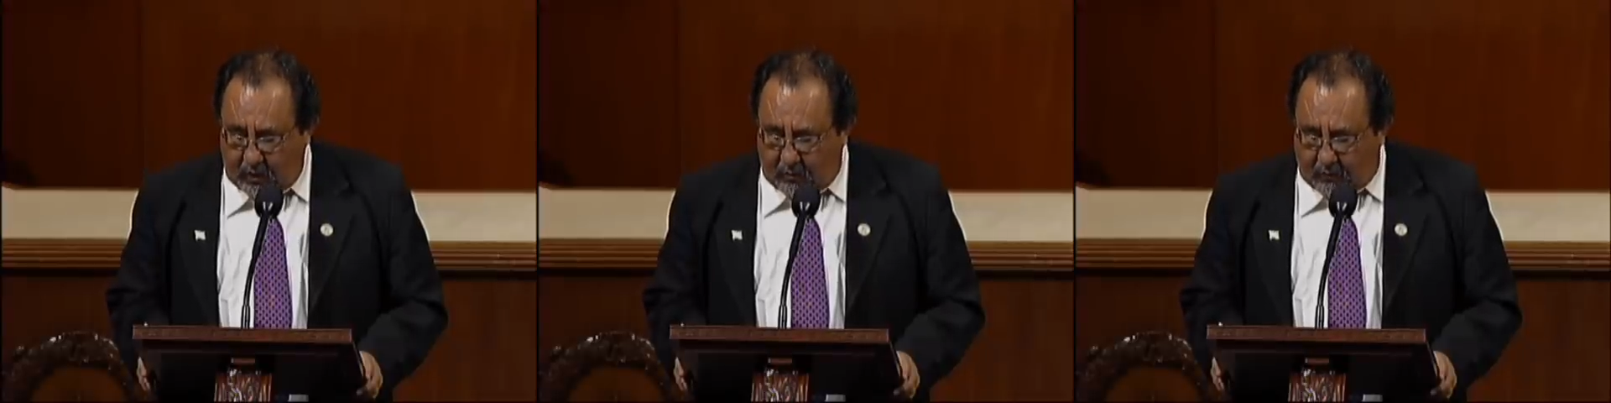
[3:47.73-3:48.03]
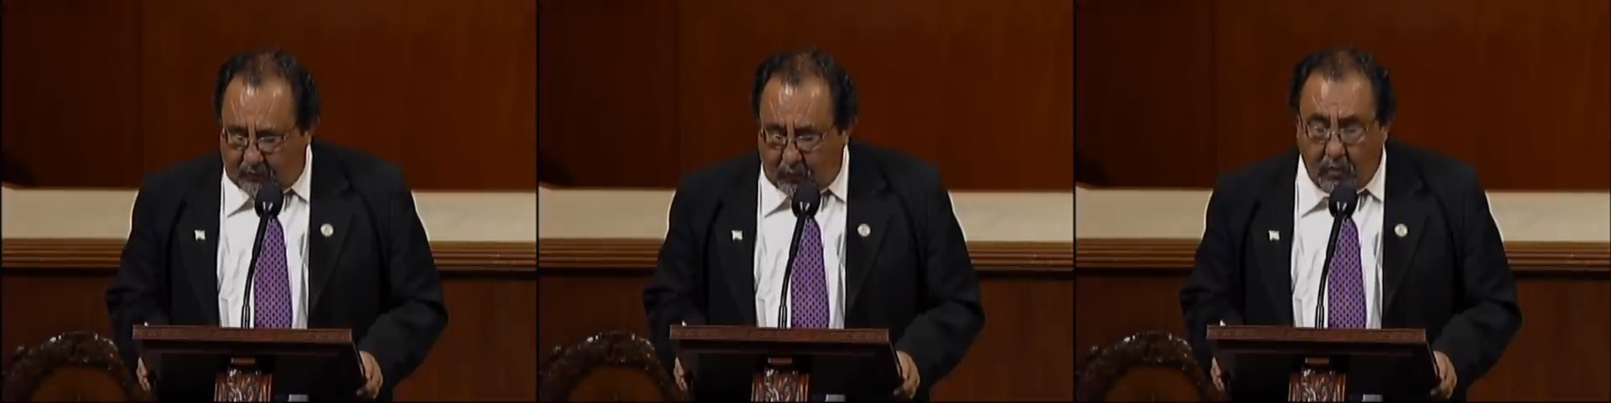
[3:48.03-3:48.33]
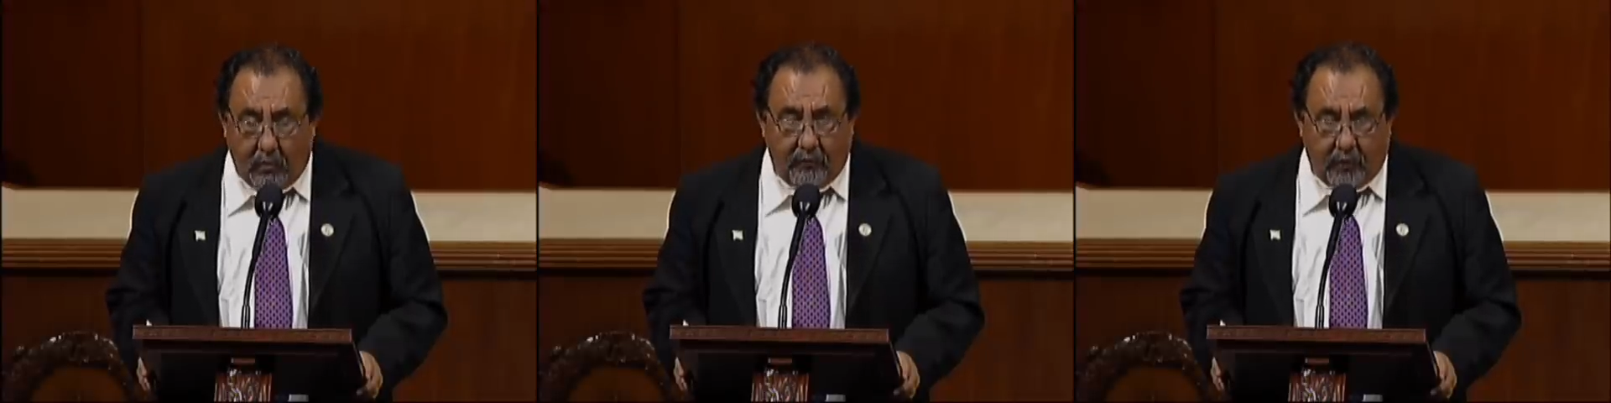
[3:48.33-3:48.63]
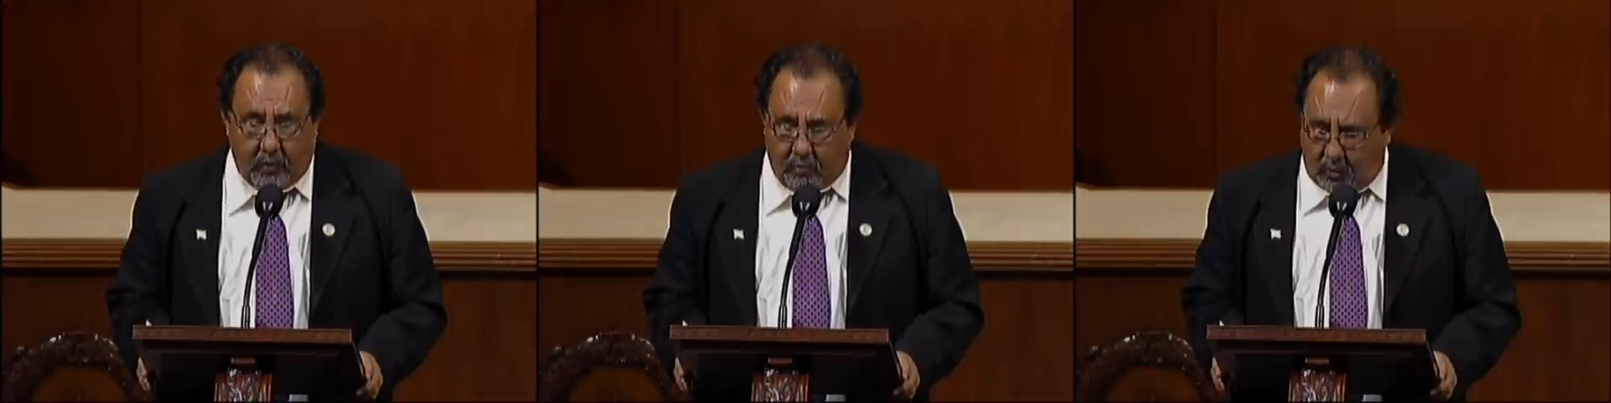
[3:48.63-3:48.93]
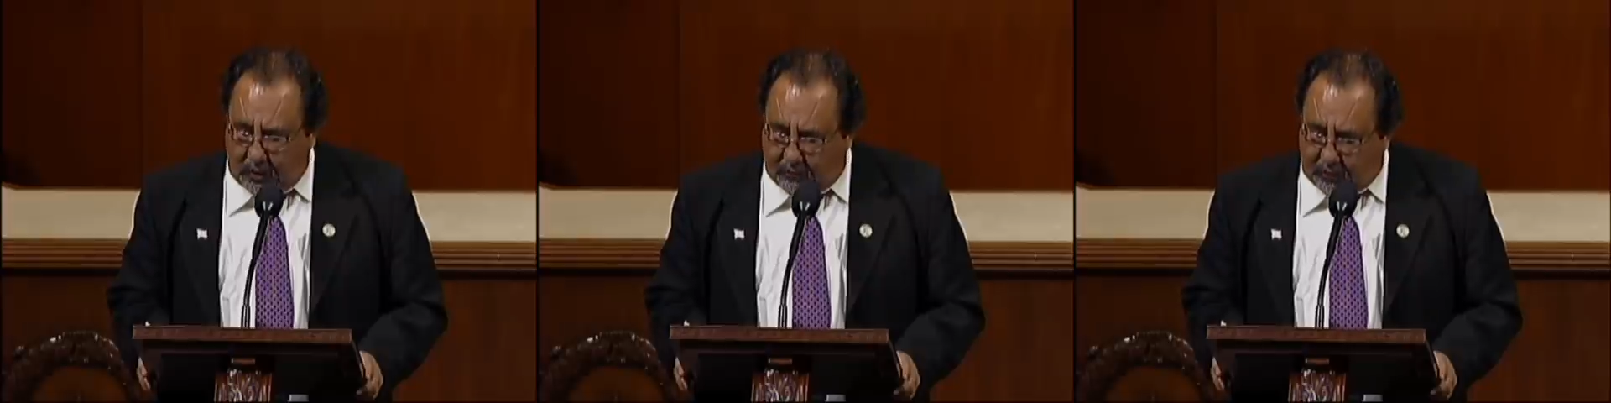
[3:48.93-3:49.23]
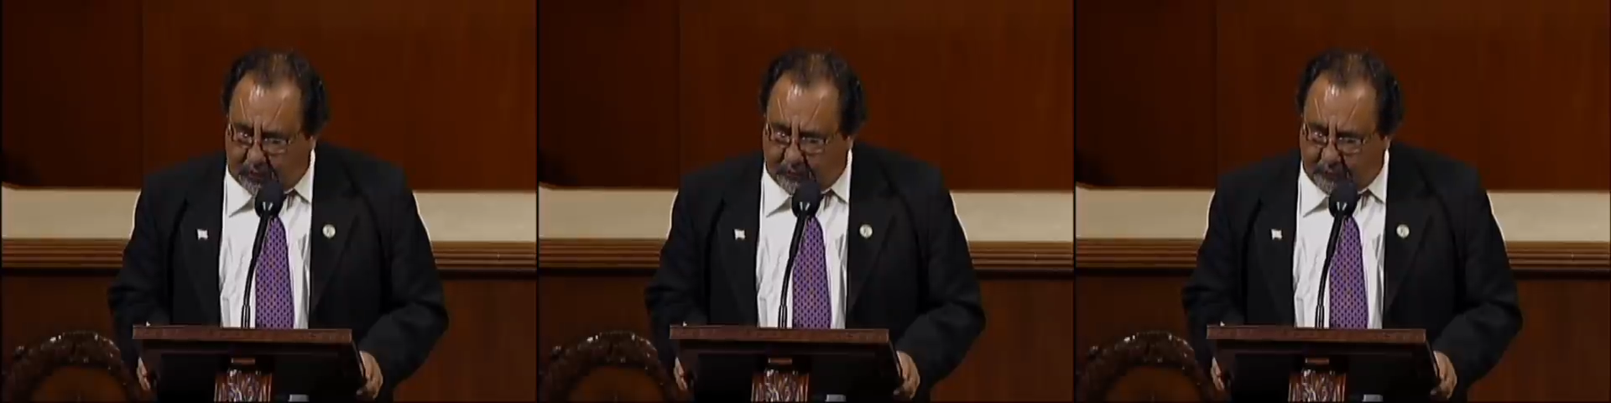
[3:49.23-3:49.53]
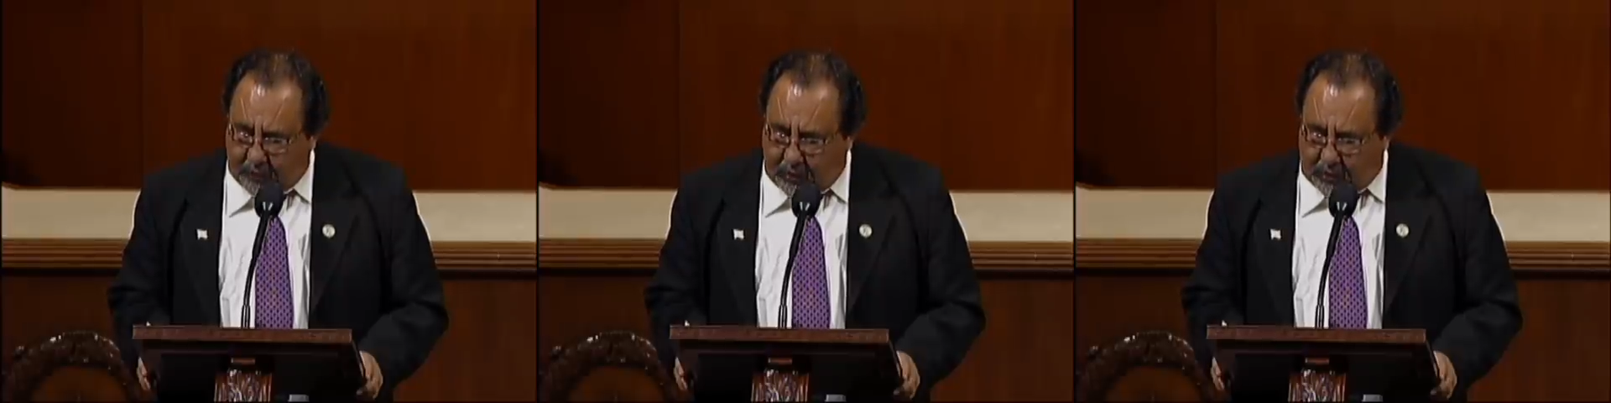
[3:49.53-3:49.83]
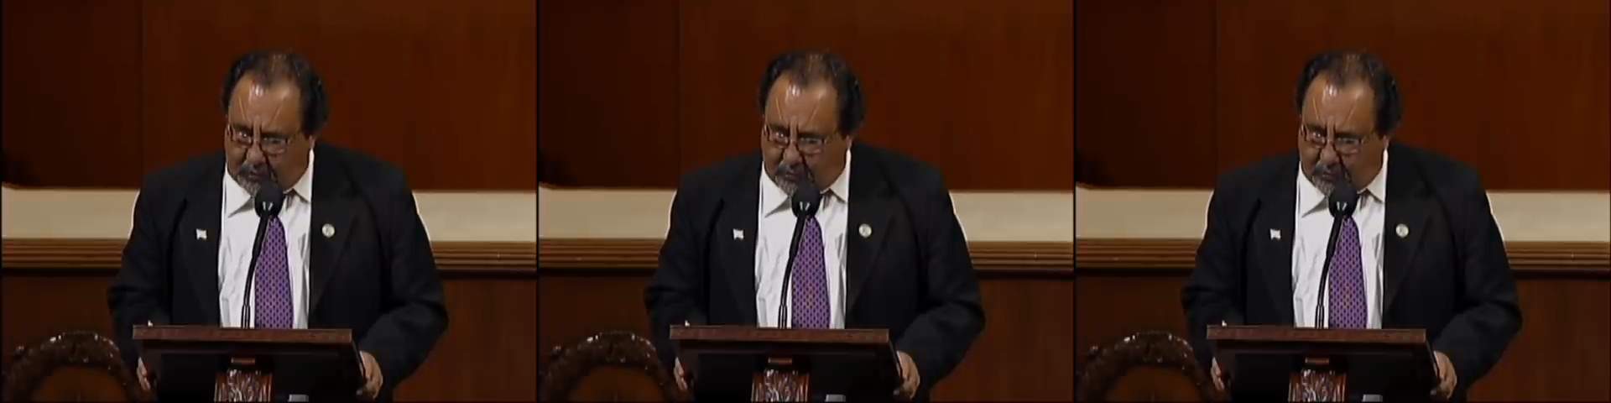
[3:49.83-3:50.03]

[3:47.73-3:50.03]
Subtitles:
will fall more heavily on